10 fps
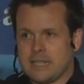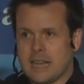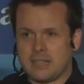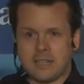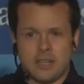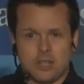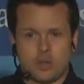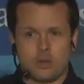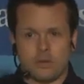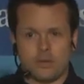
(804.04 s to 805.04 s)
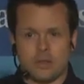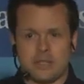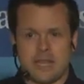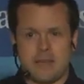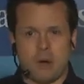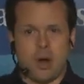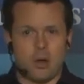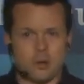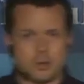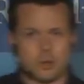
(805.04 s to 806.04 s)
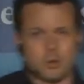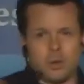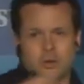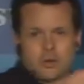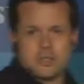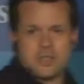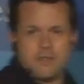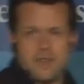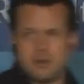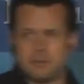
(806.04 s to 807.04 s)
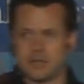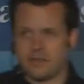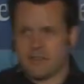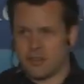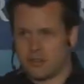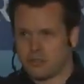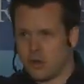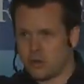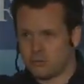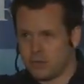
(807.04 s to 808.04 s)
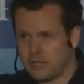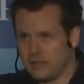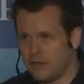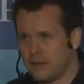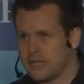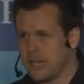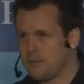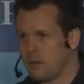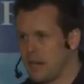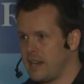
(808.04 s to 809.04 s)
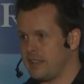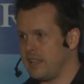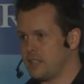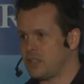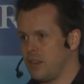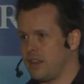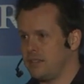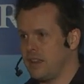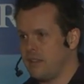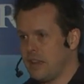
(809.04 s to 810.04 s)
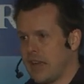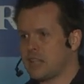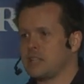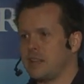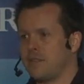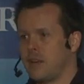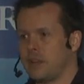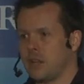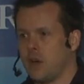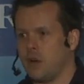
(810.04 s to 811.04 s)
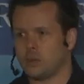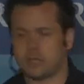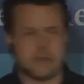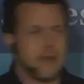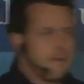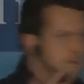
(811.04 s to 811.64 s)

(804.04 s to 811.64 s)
dug two foot deep holes all across the field, but you've never gone really very deep on anything to try and actually find the gold. And